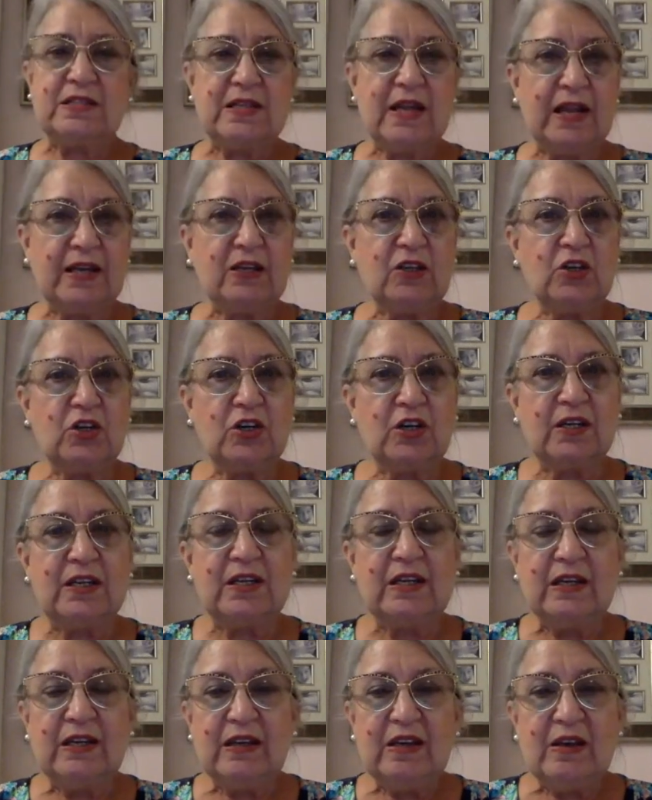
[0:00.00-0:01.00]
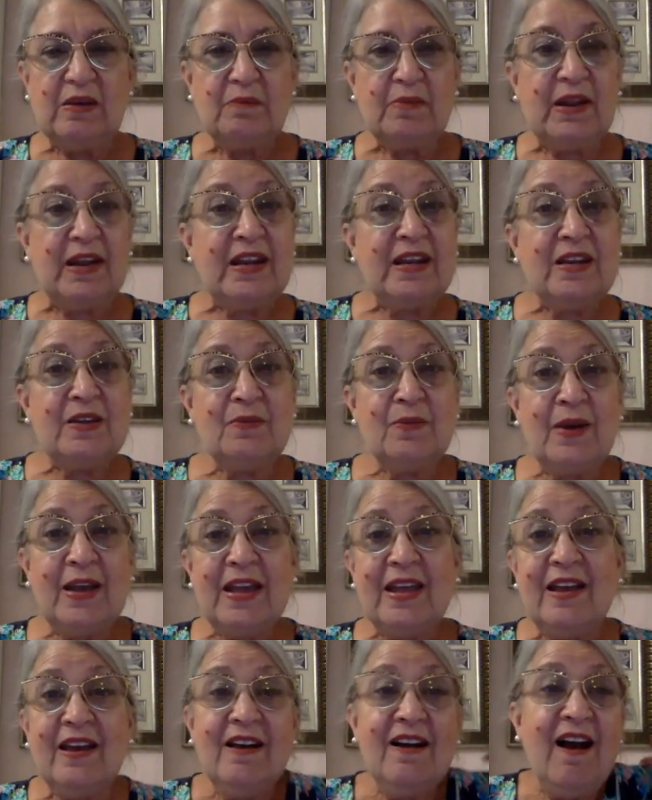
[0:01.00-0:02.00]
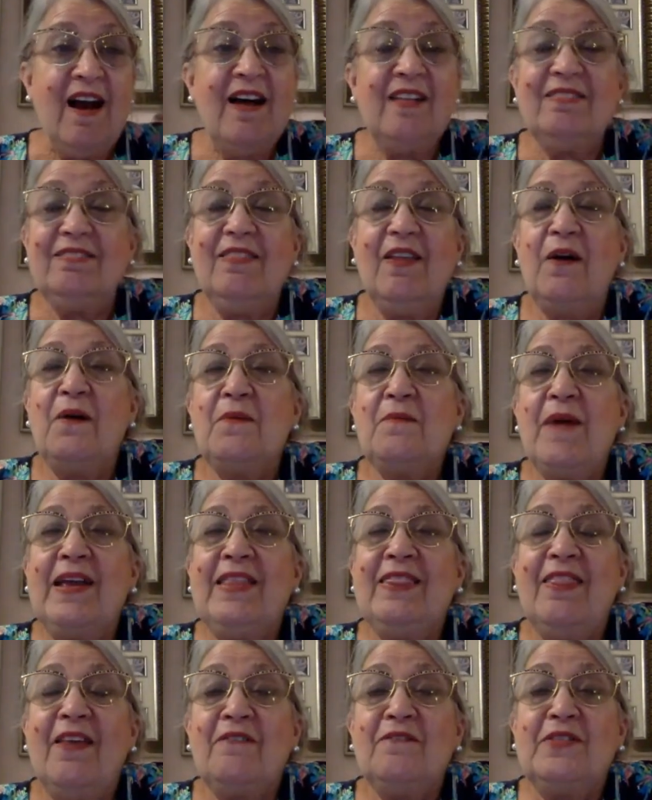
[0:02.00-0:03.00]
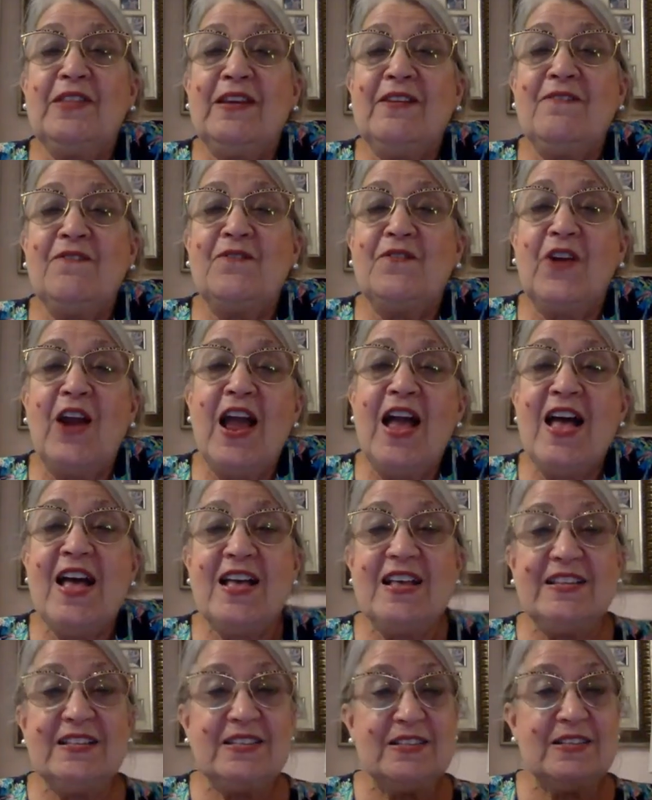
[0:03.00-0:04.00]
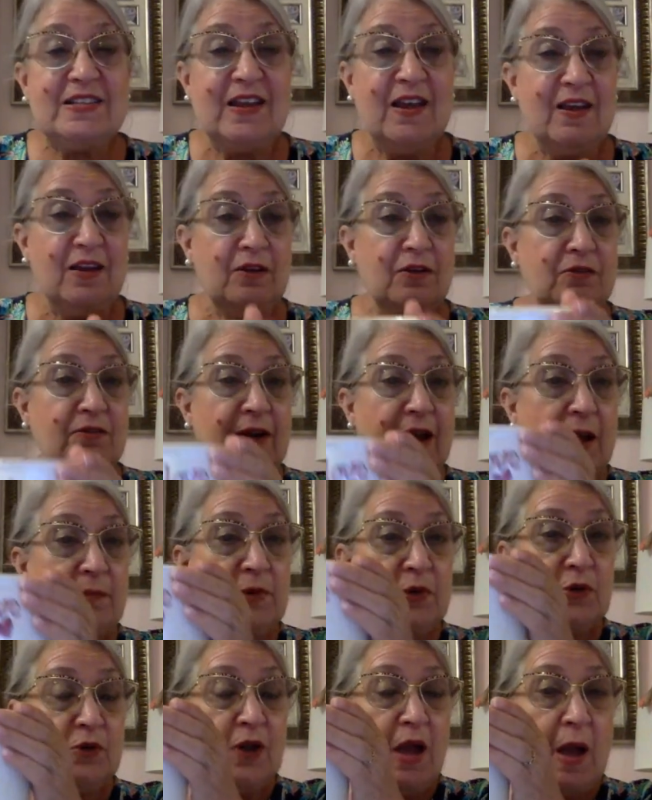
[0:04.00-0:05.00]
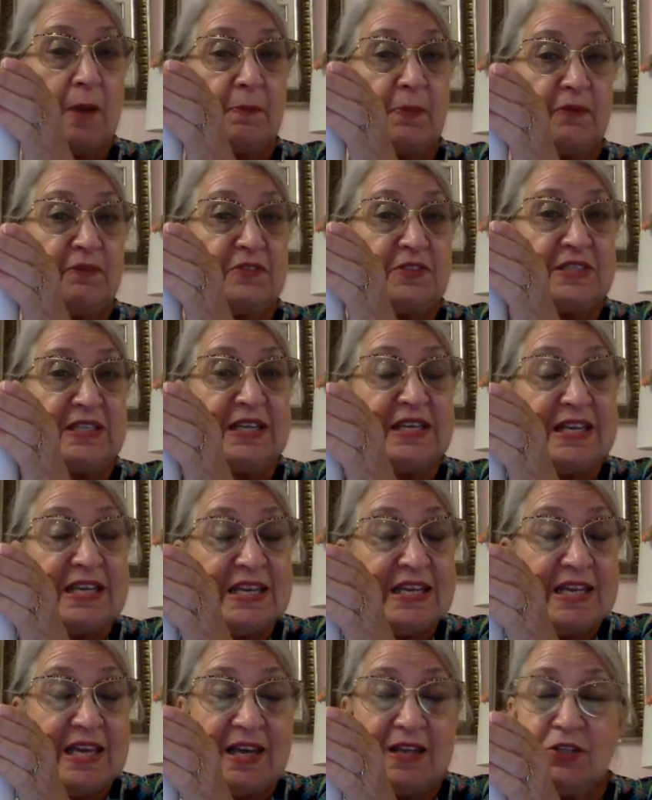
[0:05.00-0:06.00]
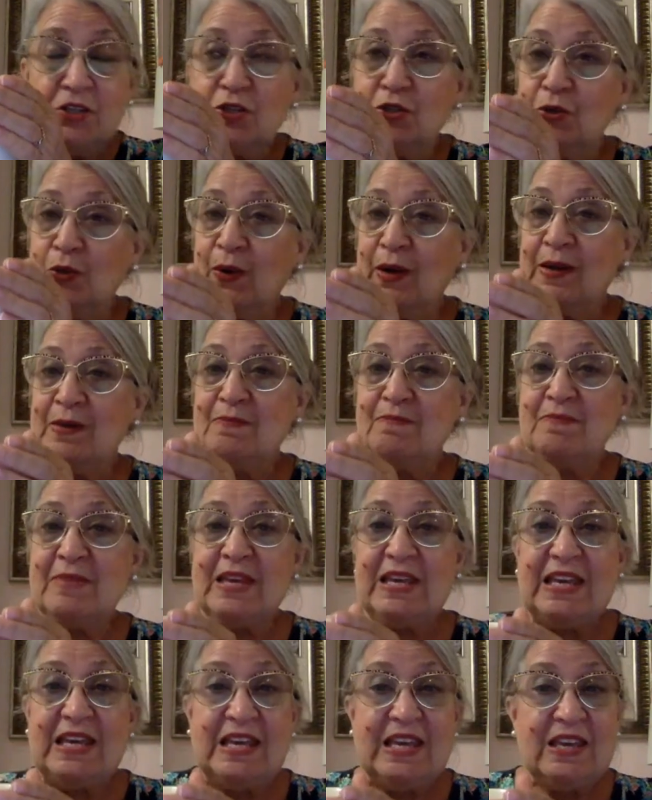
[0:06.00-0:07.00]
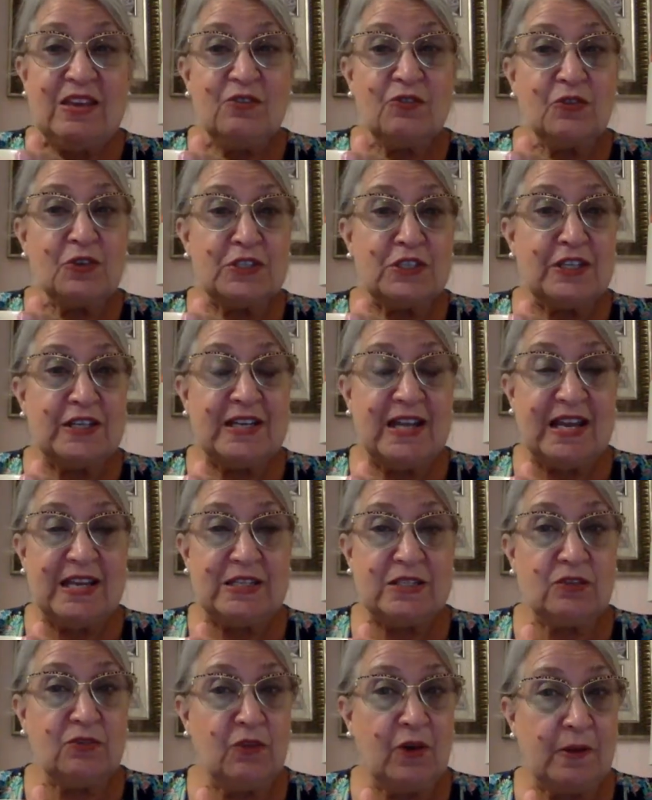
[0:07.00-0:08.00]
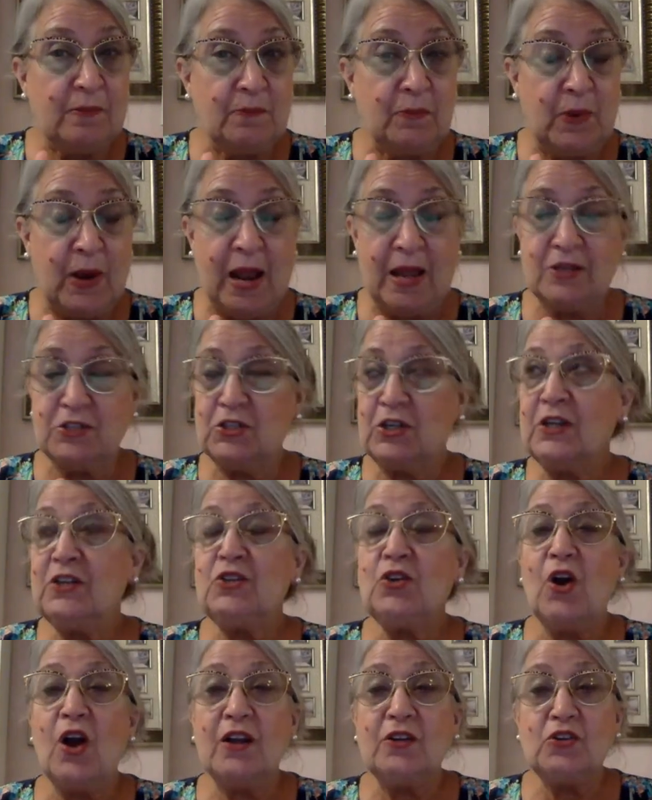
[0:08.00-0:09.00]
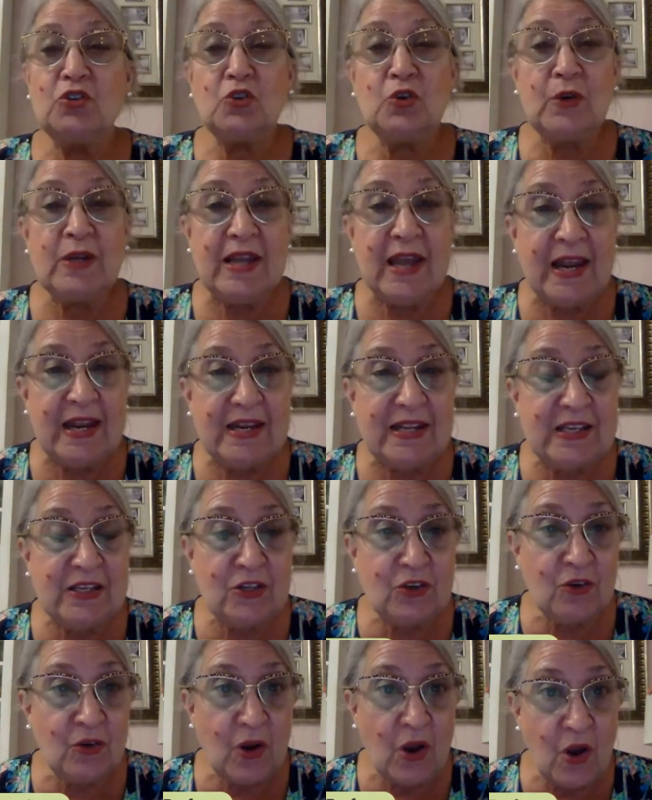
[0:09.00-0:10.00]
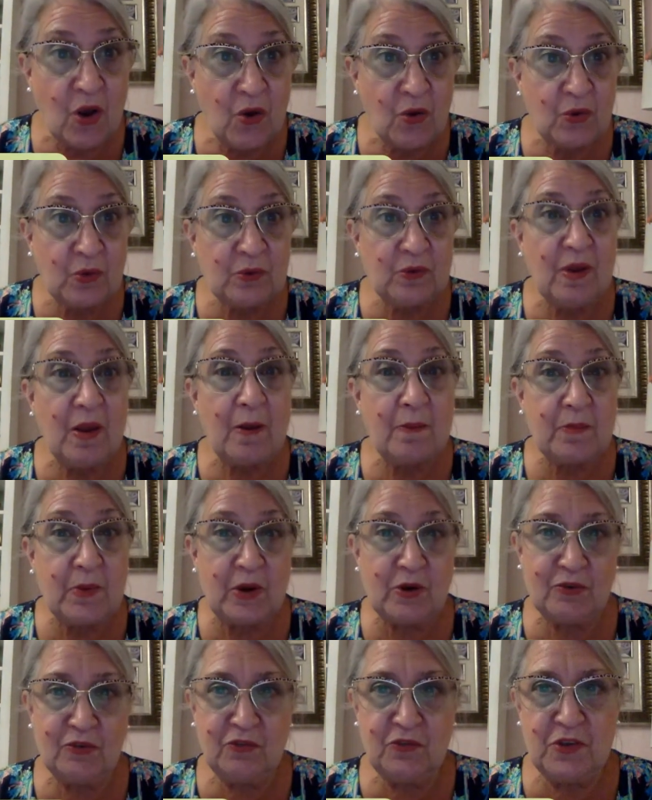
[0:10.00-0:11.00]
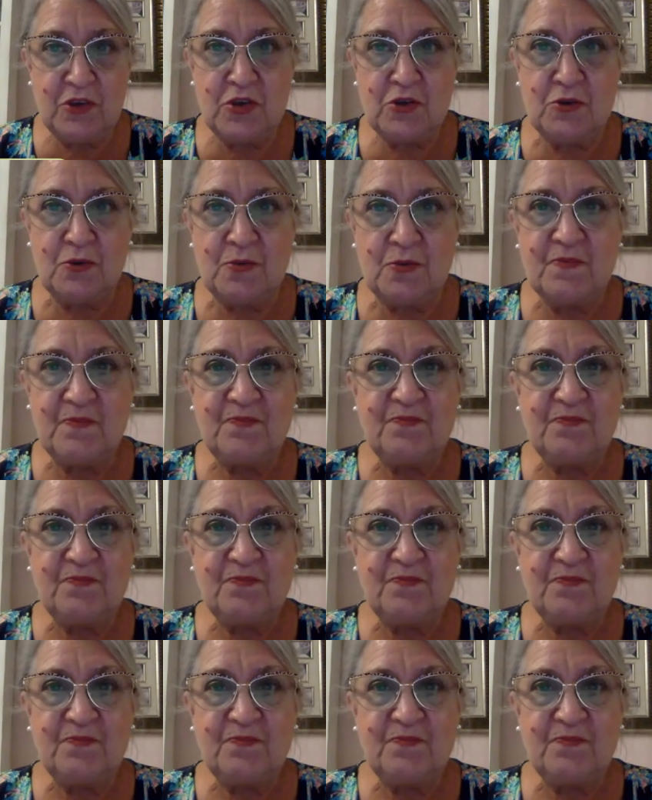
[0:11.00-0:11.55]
not good. But anyway, hello my lovely friends. Grab your cup of tea and join me for today's fun project on creating your own perfume.